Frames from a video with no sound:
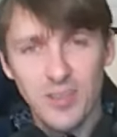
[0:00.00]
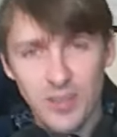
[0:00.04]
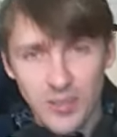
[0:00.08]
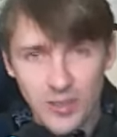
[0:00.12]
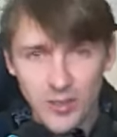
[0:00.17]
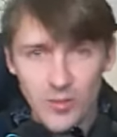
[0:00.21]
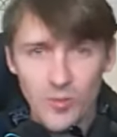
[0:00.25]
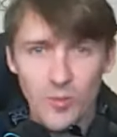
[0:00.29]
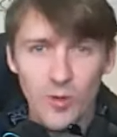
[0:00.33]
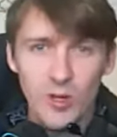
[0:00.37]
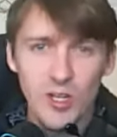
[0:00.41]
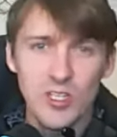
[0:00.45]

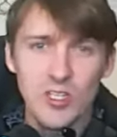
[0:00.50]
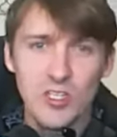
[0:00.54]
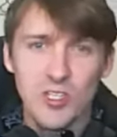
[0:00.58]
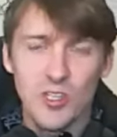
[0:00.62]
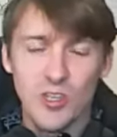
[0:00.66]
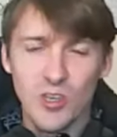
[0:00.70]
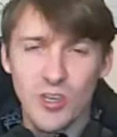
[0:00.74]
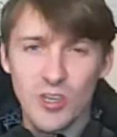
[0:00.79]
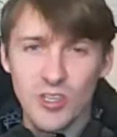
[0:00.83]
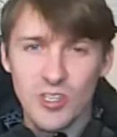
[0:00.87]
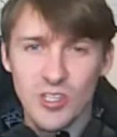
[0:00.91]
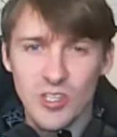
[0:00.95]
Good morning,
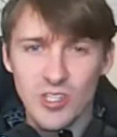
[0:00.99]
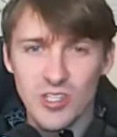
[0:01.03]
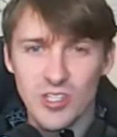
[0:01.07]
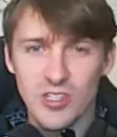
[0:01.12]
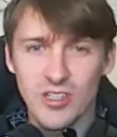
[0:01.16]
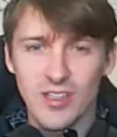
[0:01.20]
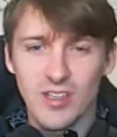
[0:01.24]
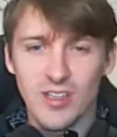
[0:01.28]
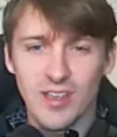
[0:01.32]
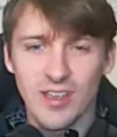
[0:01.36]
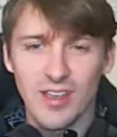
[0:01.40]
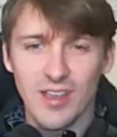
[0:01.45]
church.
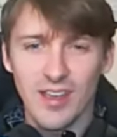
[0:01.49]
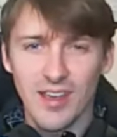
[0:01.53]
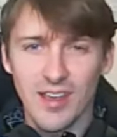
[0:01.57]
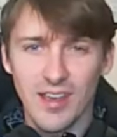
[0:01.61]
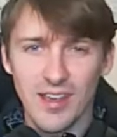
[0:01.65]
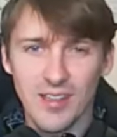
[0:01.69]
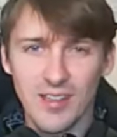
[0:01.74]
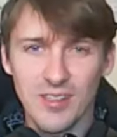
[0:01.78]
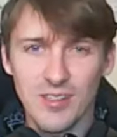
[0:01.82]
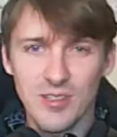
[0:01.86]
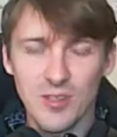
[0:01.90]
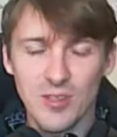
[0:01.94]

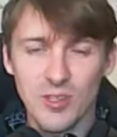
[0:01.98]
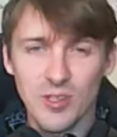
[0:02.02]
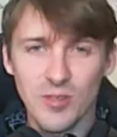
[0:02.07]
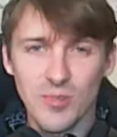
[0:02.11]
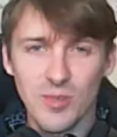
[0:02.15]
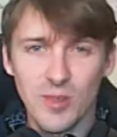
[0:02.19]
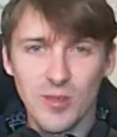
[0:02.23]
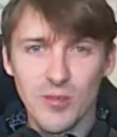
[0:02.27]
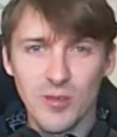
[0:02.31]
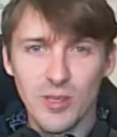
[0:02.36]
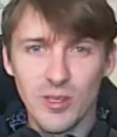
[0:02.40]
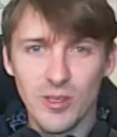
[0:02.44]
Uh, it's good to
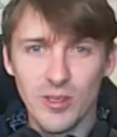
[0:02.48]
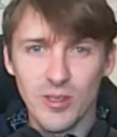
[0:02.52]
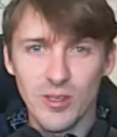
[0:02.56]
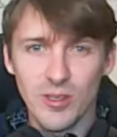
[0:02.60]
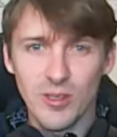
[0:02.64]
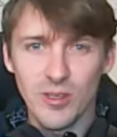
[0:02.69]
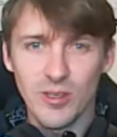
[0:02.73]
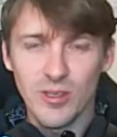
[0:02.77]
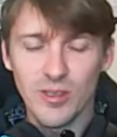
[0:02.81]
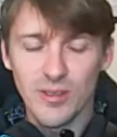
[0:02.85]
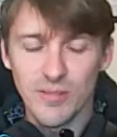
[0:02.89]
be with you.